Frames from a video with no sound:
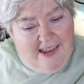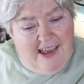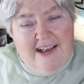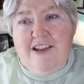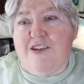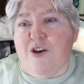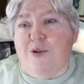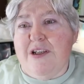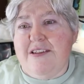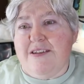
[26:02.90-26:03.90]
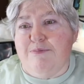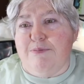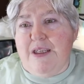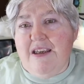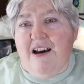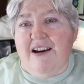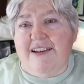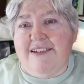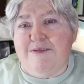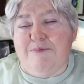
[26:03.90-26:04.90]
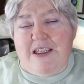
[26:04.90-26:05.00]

And as always, be kind.